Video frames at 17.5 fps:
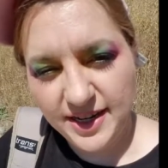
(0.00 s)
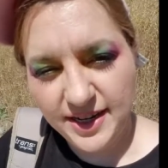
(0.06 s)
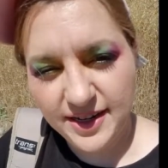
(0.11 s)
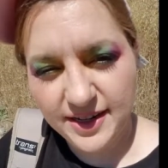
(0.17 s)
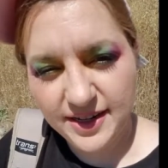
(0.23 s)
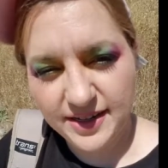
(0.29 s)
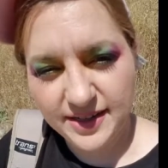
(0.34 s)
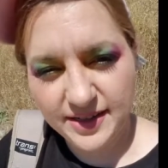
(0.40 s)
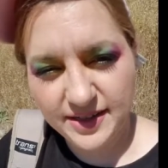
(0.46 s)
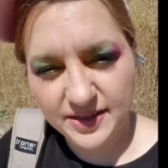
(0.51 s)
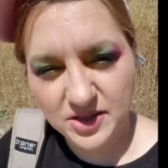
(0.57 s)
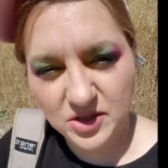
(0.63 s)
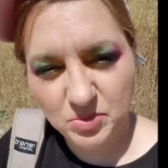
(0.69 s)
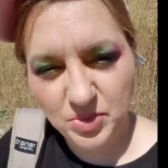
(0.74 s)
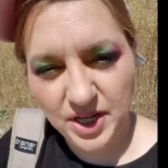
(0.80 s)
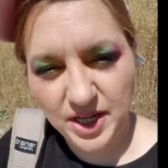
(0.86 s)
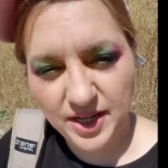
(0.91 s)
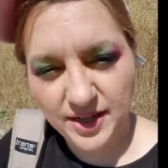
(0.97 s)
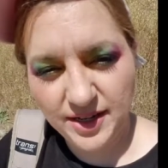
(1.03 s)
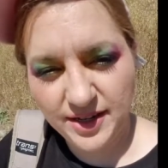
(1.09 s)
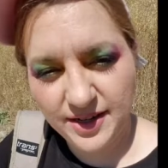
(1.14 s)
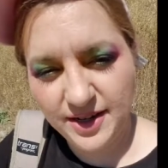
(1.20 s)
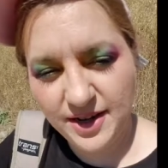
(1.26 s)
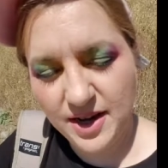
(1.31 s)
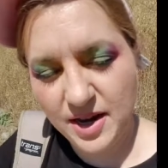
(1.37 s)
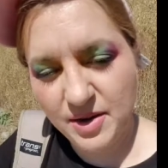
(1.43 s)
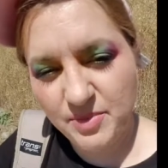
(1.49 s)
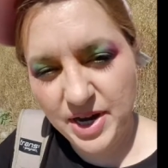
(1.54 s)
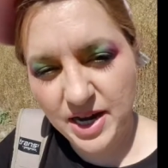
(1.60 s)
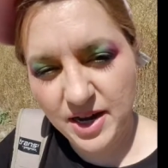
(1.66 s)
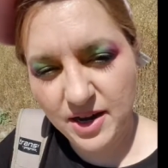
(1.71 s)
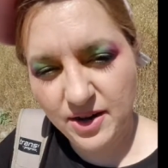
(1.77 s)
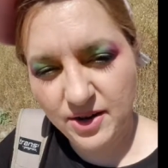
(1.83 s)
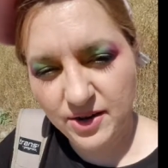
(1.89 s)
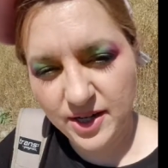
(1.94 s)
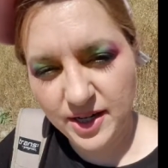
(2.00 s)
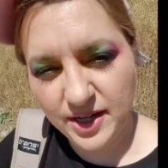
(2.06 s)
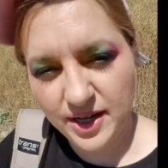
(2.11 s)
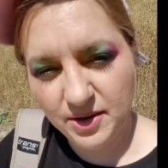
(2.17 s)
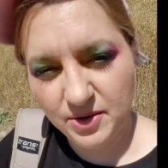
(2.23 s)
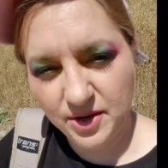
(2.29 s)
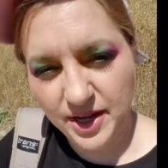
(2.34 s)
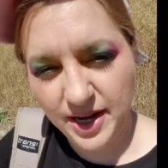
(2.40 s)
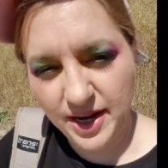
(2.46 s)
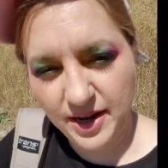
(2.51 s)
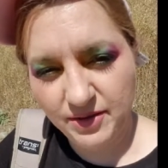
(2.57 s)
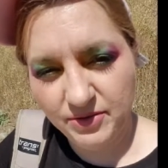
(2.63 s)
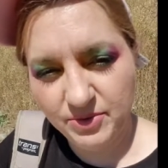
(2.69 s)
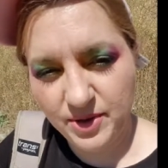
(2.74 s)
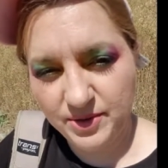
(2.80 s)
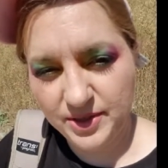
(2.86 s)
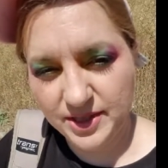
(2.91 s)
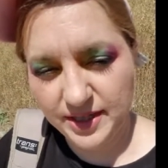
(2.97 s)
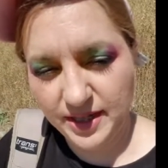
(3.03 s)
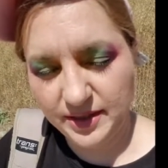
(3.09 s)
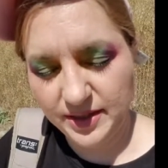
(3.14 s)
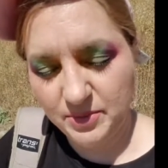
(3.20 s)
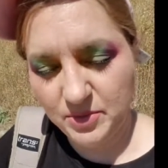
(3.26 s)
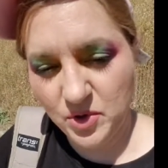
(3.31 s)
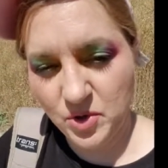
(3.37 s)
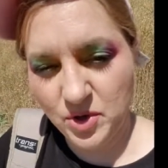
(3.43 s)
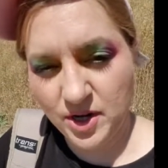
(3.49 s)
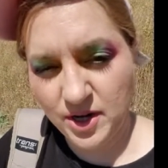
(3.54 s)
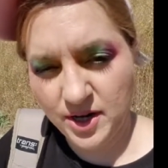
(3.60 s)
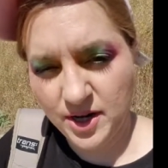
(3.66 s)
it's been about an hour and a half, maybe slightly more.